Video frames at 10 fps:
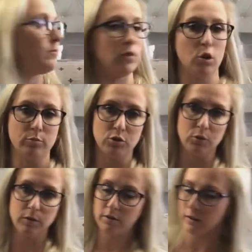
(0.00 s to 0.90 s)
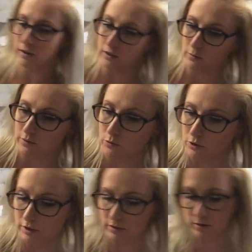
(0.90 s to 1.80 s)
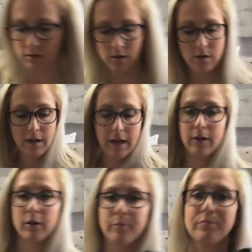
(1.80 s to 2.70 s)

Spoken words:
Voluminous? I think that's what the word is. I don't know.